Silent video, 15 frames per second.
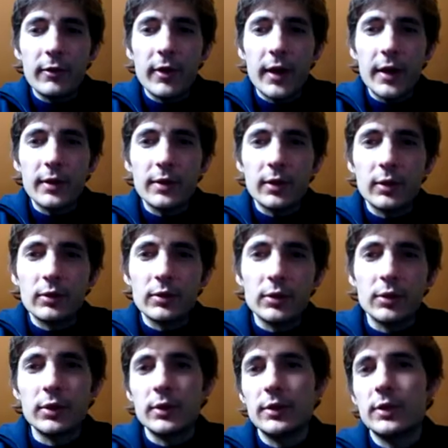find
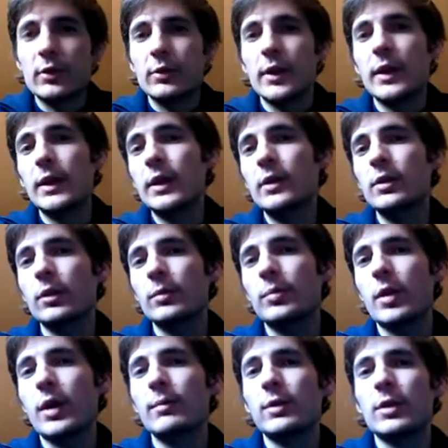solutions to initial
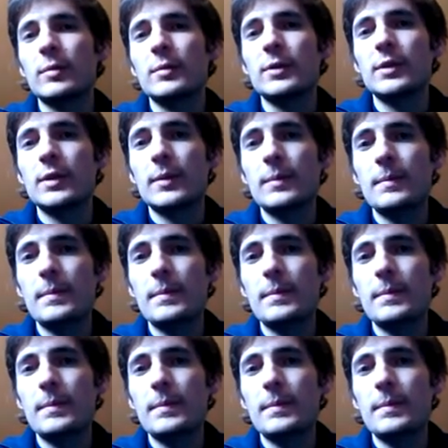problems,